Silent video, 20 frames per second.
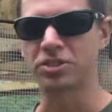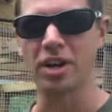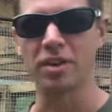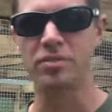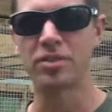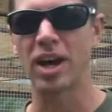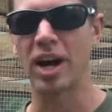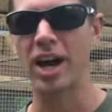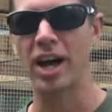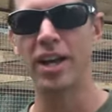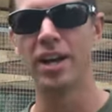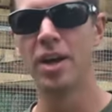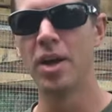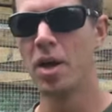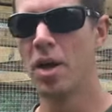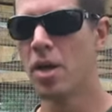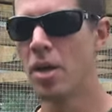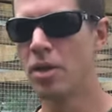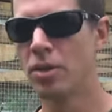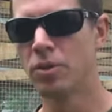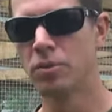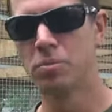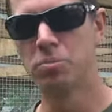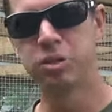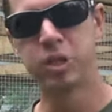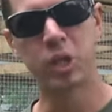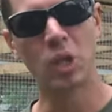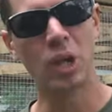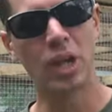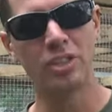I've got
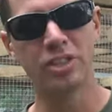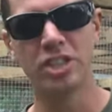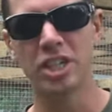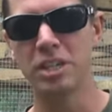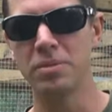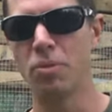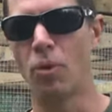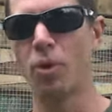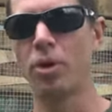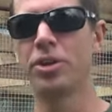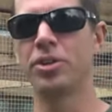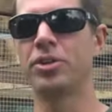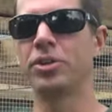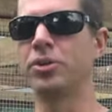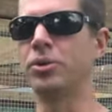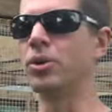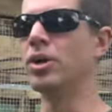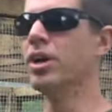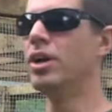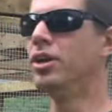plenty more to do.